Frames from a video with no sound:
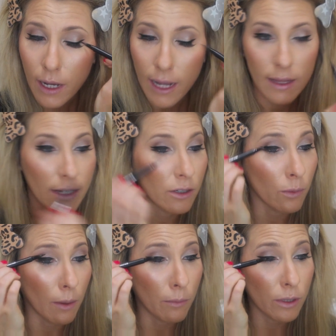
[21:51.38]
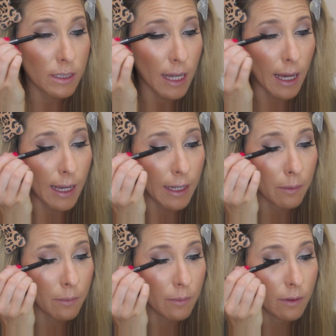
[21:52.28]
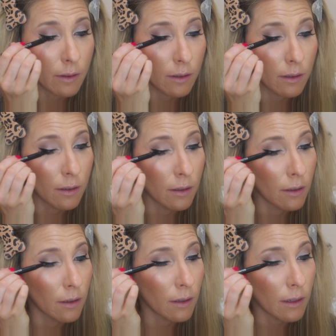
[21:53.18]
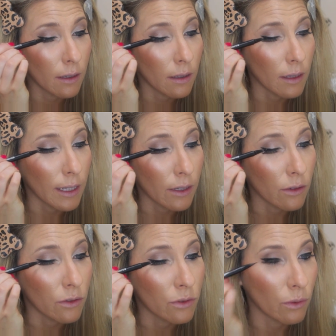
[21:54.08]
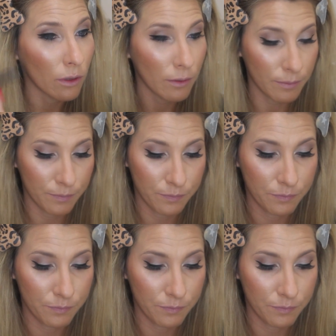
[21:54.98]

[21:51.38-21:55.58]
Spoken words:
eyeliner one more time, like usual.